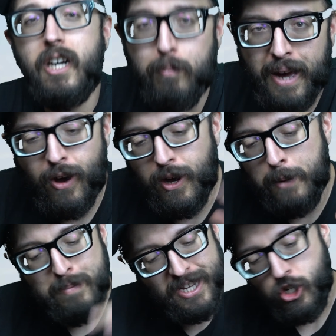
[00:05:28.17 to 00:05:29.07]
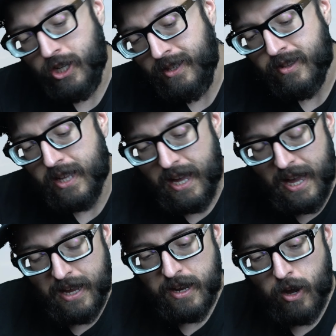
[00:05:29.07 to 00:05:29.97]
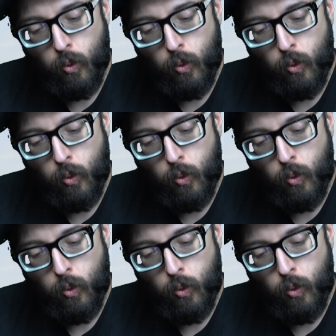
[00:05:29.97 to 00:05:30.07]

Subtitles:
about emissions and